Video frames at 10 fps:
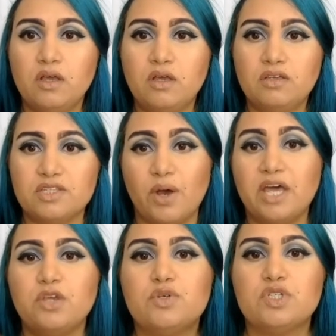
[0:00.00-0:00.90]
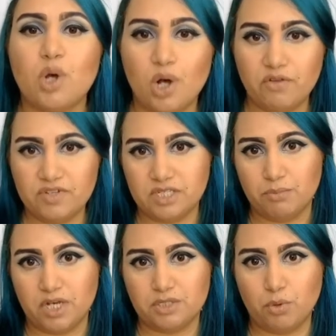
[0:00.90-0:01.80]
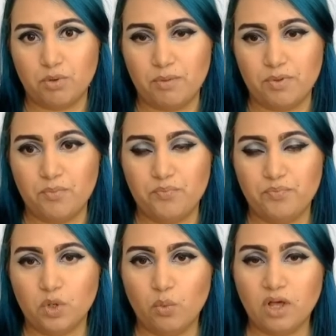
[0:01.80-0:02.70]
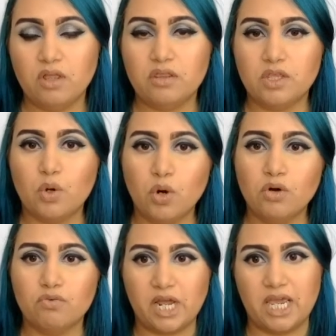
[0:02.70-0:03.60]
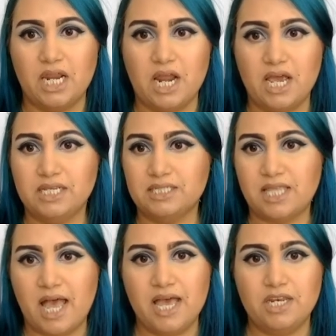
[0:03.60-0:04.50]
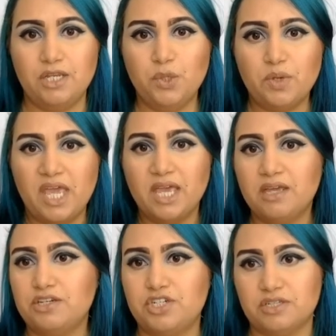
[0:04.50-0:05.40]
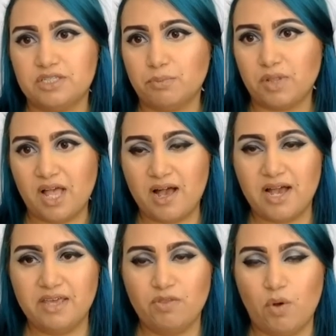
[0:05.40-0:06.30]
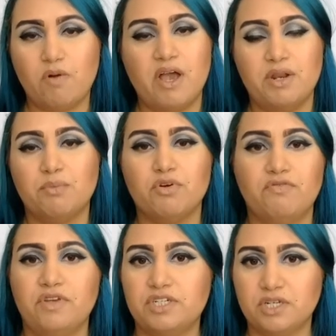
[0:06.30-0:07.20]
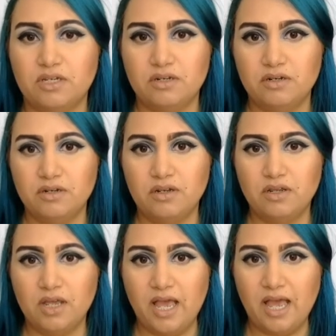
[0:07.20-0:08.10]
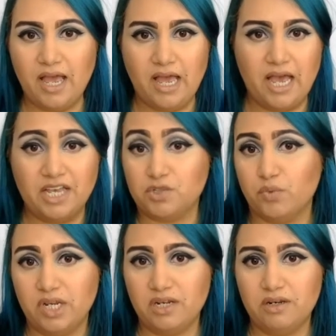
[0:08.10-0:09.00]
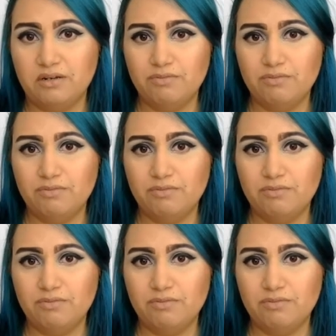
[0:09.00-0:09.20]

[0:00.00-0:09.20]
So how do you solve this impossible problem? Well, the court recognized that you can't just apply the whole county provision as written.